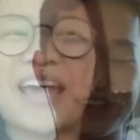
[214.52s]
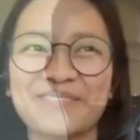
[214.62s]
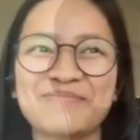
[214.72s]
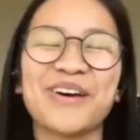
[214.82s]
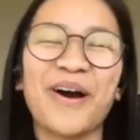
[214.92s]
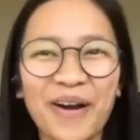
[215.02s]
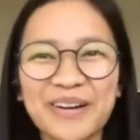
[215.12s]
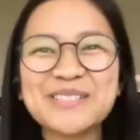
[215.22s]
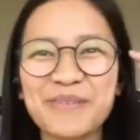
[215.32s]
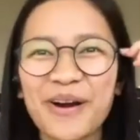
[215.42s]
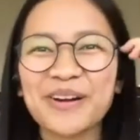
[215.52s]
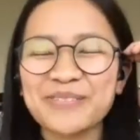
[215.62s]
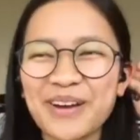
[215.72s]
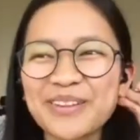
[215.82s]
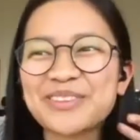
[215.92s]
The hardest part
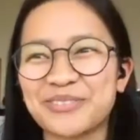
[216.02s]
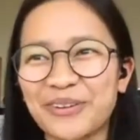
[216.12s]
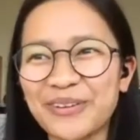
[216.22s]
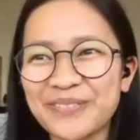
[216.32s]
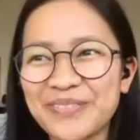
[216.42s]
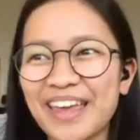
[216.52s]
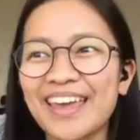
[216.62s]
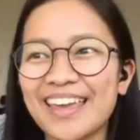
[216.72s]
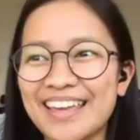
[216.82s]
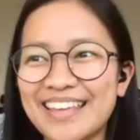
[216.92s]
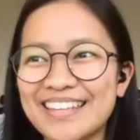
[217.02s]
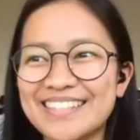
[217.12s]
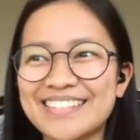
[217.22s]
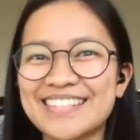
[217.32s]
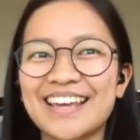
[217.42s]
about the role
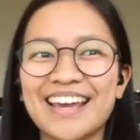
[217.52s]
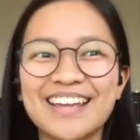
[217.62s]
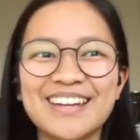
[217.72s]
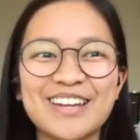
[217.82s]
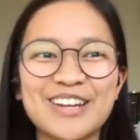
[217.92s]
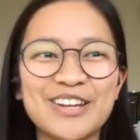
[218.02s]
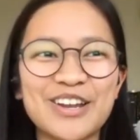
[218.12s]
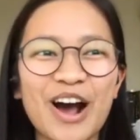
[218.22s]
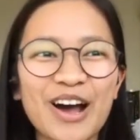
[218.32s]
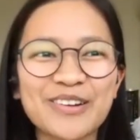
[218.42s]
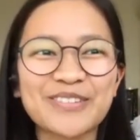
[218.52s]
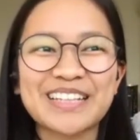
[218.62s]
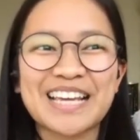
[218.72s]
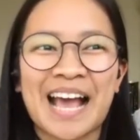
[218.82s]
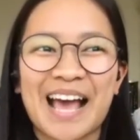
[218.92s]
is not
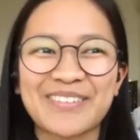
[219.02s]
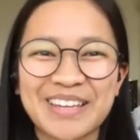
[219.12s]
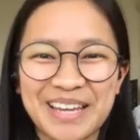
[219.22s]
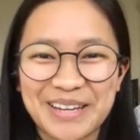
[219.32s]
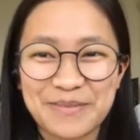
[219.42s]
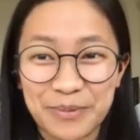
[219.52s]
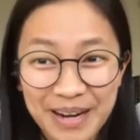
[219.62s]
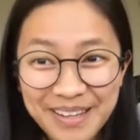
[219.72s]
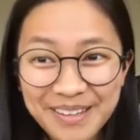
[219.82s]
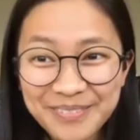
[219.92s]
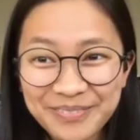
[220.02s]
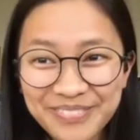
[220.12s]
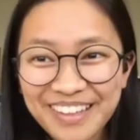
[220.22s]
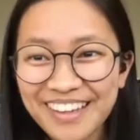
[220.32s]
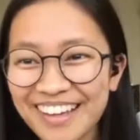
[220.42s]
really having any break.
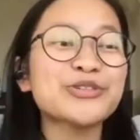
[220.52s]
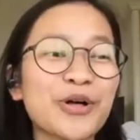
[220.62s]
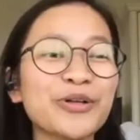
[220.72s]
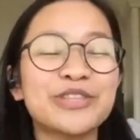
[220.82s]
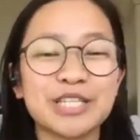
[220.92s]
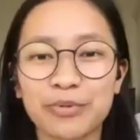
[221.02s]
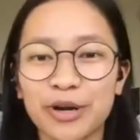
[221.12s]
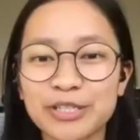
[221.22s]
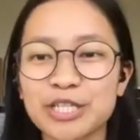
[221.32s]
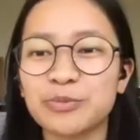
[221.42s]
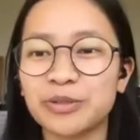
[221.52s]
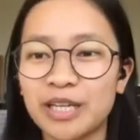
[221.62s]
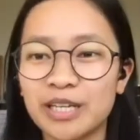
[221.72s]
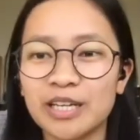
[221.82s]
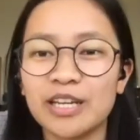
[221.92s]
All of these projects will
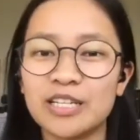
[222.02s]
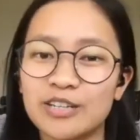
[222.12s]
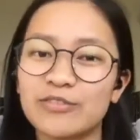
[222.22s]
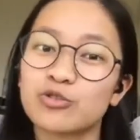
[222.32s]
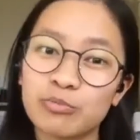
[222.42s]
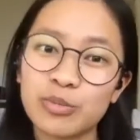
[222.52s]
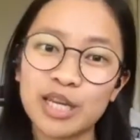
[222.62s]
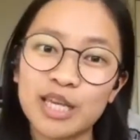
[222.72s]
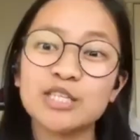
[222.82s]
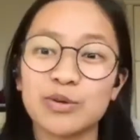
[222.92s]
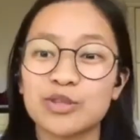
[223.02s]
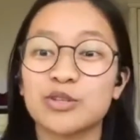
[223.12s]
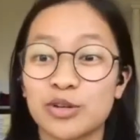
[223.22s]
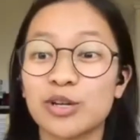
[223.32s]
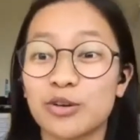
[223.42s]
need individual meetings with
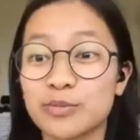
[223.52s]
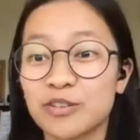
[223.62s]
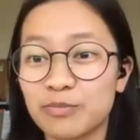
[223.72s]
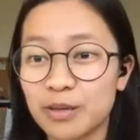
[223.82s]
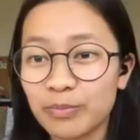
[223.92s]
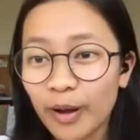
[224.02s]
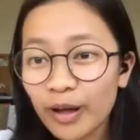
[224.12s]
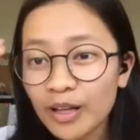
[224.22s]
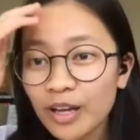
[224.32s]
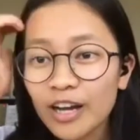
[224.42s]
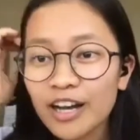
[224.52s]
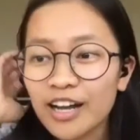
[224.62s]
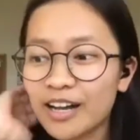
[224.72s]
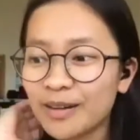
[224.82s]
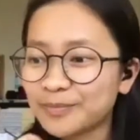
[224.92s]
certain groups of people,
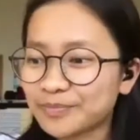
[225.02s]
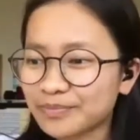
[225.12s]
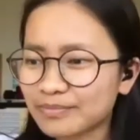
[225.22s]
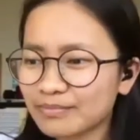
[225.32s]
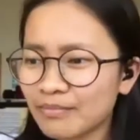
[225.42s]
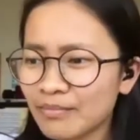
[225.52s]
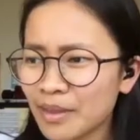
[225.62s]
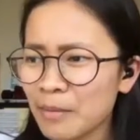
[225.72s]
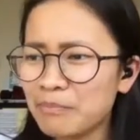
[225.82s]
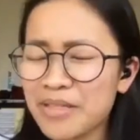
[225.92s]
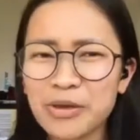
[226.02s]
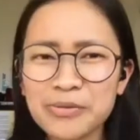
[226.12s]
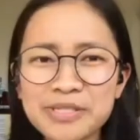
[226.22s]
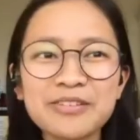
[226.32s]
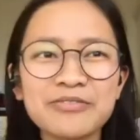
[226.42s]
but
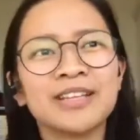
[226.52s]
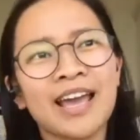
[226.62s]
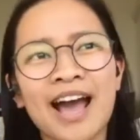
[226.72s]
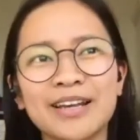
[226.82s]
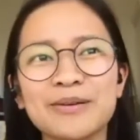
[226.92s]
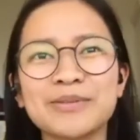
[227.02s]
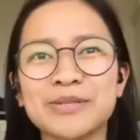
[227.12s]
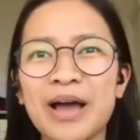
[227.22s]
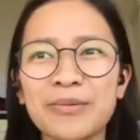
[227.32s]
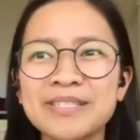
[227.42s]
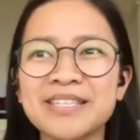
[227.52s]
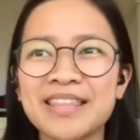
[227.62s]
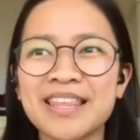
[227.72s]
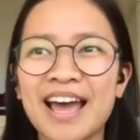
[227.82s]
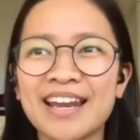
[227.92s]
those can really add up. So I would
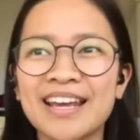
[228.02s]
say that